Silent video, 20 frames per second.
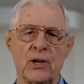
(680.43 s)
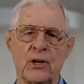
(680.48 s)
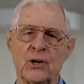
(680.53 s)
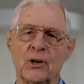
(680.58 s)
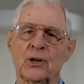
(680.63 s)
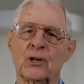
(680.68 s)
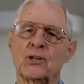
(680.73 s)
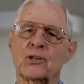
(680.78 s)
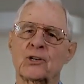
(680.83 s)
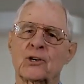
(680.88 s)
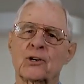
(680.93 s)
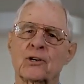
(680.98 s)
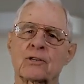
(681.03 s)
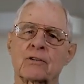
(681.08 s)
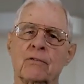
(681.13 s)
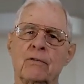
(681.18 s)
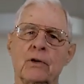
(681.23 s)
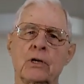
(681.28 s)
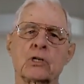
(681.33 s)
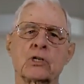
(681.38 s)
your
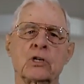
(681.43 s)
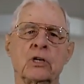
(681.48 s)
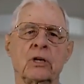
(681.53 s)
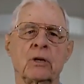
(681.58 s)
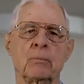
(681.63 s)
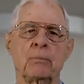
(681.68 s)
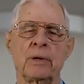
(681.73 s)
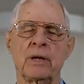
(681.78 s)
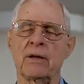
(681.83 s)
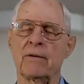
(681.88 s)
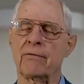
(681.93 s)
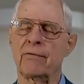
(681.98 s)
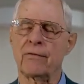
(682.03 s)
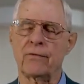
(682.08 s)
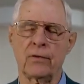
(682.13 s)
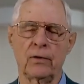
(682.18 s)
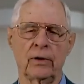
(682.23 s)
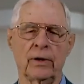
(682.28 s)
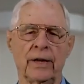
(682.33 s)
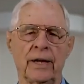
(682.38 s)
church vision be
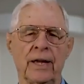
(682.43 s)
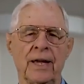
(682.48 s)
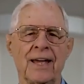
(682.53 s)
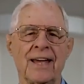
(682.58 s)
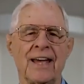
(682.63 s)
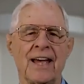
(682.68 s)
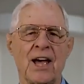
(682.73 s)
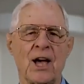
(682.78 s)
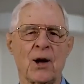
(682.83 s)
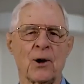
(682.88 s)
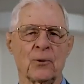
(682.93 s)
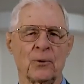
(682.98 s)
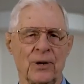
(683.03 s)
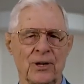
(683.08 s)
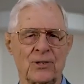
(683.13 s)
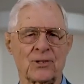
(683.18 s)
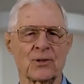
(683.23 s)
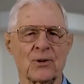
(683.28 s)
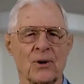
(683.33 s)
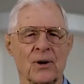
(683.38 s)
fully
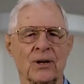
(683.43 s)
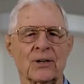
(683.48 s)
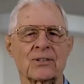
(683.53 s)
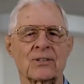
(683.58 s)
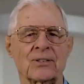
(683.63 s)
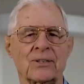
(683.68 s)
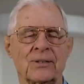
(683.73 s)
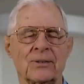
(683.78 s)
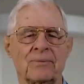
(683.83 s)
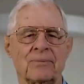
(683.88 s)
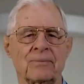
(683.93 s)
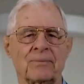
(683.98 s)
resourced.